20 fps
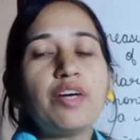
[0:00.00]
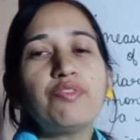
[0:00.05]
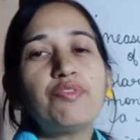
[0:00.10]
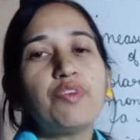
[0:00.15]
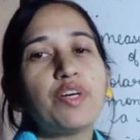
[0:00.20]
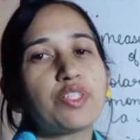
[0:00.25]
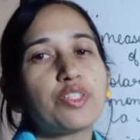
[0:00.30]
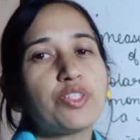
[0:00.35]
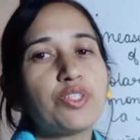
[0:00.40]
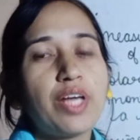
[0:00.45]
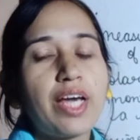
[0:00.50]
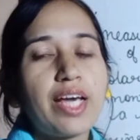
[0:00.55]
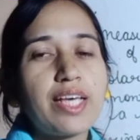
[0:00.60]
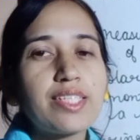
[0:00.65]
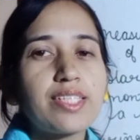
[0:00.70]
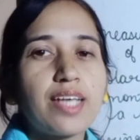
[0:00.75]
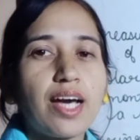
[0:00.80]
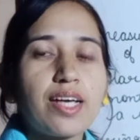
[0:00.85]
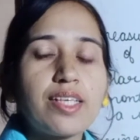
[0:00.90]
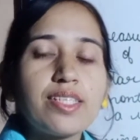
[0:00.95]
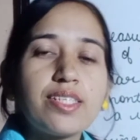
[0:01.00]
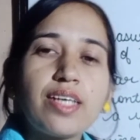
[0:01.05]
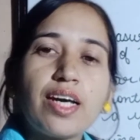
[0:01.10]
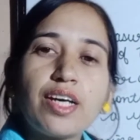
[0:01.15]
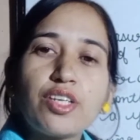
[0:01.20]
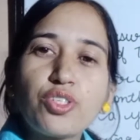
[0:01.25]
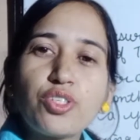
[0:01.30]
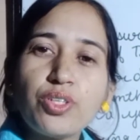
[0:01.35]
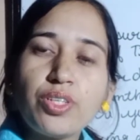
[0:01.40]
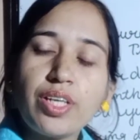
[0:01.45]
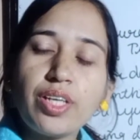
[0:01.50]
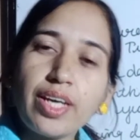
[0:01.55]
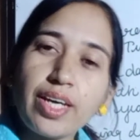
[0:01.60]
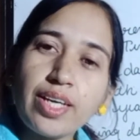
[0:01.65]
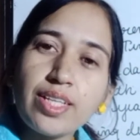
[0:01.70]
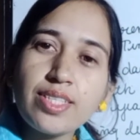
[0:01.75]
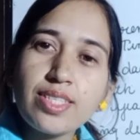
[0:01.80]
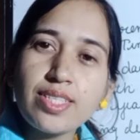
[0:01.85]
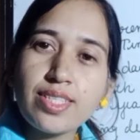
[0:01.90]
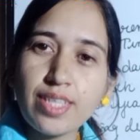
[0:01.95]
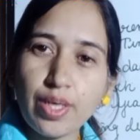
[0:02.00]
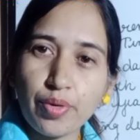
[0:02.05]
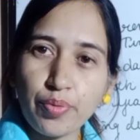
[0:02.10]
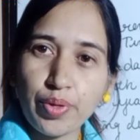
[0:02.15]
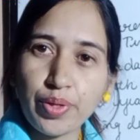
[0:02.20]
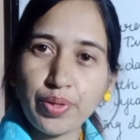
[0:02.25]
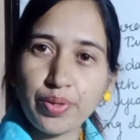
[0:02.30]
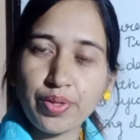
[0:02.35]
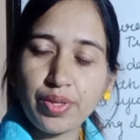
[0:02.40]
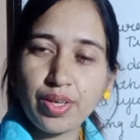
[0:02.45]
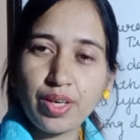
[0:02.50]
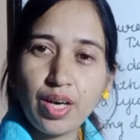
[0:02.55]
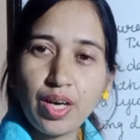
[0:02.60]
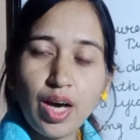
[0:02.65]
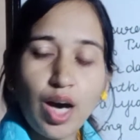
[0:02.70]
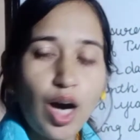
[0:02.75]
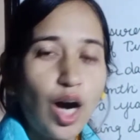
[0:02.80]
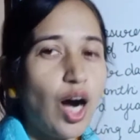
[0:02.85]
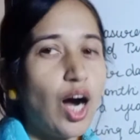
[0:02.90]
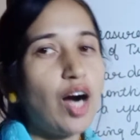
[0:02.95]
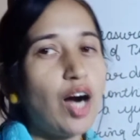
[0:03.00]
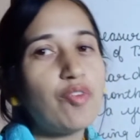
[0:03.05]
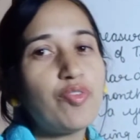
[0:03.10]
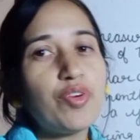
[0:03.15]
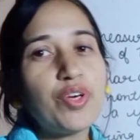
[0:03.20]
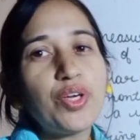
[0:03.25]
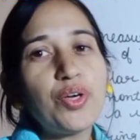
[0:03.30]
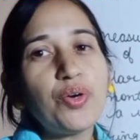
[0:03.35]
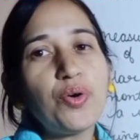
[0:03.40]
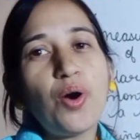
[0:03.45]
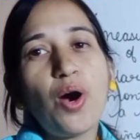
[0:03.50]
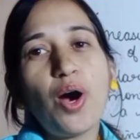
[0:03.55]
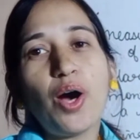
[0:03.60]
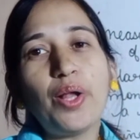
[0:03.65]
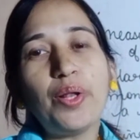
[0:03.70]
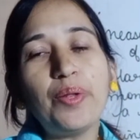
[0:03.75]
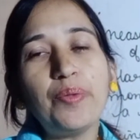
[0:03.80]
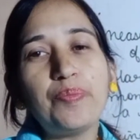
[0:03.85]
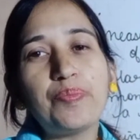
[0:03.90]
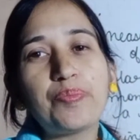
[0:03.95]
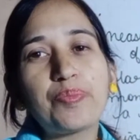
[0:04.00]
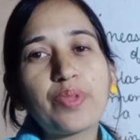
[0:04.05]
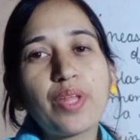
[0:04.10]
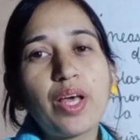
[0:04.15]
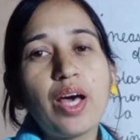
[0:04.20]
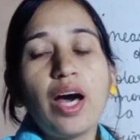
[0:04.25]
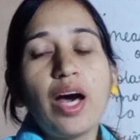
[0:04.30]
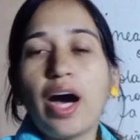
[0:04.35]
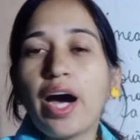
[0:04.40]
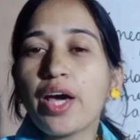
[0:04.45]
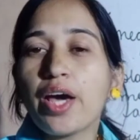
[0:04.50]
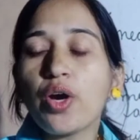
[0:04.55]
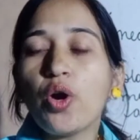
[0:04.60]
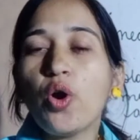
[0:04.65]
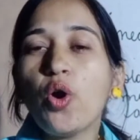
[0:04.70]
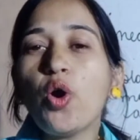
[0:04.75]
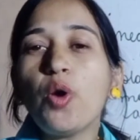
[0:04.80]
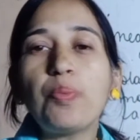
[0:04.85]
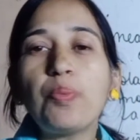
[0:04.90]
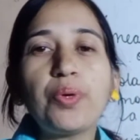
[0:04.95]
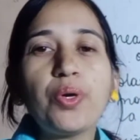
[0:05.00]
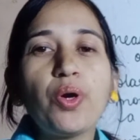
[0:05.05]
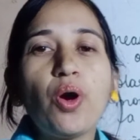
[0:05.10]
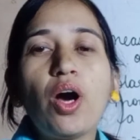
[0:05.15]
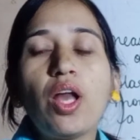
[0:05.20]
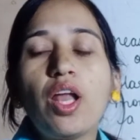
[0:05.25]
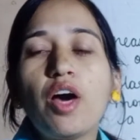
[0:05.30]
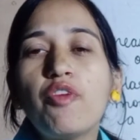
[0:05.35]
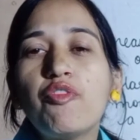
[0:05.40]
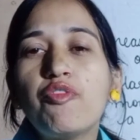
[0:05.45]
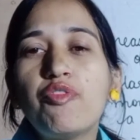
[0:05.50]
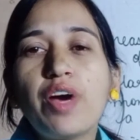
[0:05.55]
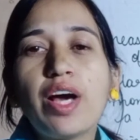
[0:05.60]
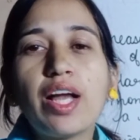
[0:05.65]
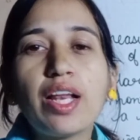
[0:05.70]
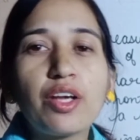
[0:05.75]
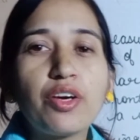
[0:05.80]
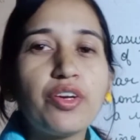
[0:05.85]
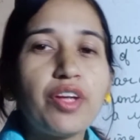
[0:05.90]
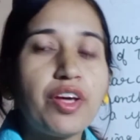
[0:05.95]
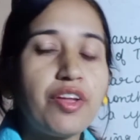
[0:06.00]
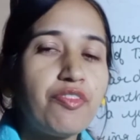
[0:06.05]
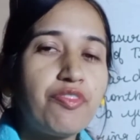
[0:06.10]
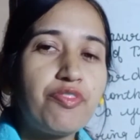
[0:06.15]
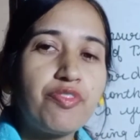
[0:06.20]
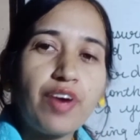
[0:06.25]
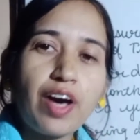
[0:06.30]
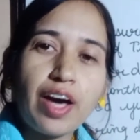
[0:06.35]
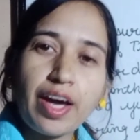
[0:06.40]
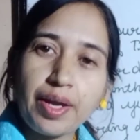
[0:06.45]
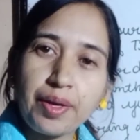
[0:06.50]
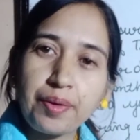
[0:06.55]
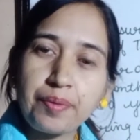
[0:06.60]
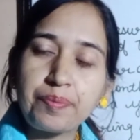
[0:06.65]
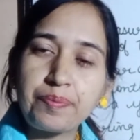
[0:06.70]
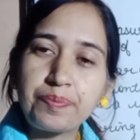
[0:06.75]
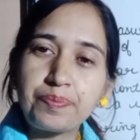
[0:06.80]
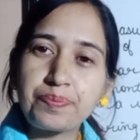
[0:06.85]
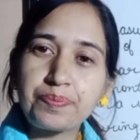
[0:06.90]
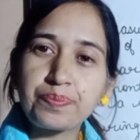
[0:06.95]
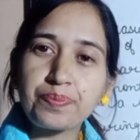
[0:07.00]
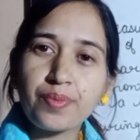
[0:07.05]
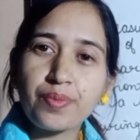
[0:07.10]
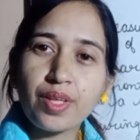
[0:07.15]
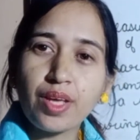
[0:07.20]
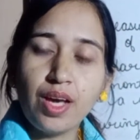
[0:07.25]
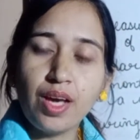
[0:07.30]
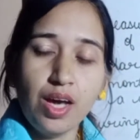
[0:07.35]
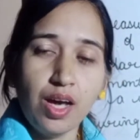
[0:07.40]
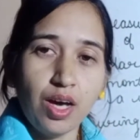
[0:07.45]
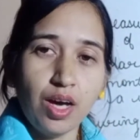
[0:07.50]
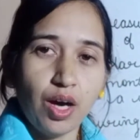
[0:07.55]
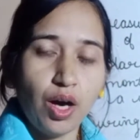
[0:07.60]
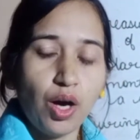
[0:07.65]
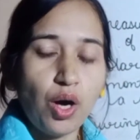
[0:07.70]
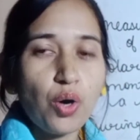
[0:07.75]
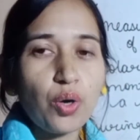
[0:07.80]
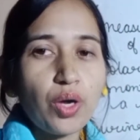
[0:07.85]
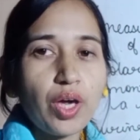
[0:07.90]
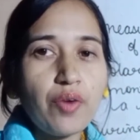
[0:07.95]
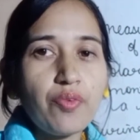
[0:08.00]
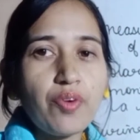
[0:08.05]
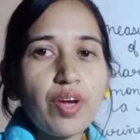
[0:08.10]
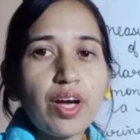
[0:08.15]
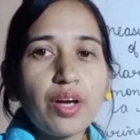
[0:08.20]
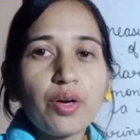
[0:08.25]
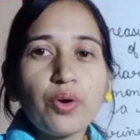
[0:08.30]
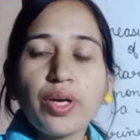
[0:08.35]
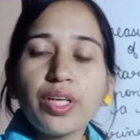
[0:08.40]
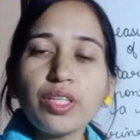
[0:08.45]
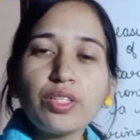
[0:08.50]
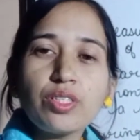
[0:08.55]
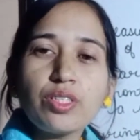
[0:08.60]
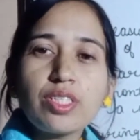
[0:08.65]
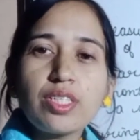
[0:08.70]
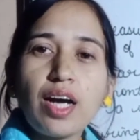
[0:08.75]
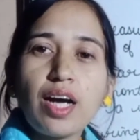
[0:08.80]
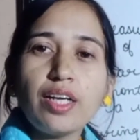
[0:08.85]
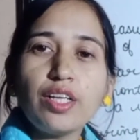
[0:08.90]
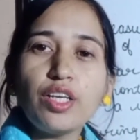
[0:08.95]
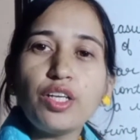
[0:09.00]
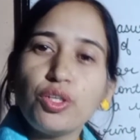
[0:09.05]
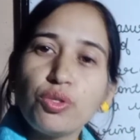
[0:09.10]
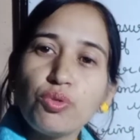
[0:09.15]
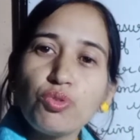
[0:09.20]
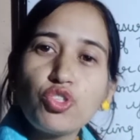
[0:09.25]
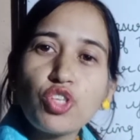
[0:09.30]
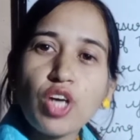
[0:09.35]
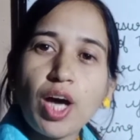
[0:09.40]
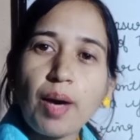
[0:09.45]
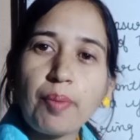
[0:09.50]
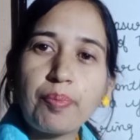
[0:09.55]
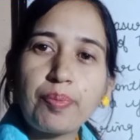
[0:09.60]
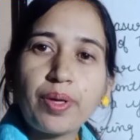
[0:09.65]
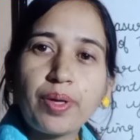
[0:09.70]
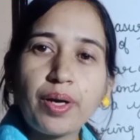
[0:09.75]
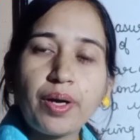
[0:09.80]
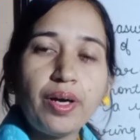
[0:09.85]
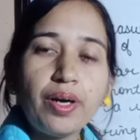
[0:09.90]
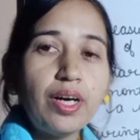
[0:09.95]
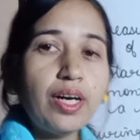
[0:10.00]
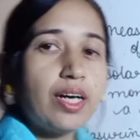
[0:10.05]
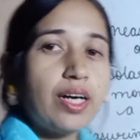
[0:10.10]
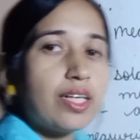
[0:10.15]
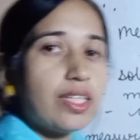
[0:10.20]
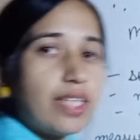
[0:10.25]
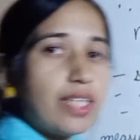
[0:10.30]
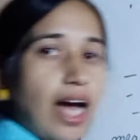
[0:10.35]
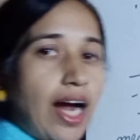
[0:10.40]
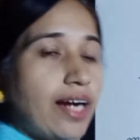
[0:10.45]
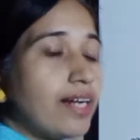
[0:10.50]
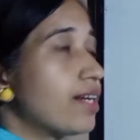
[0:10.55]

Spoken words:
for today's science session in 7th. How are you all? I hope you all are well, good and fine. Okay, we are going to start a new chapter, that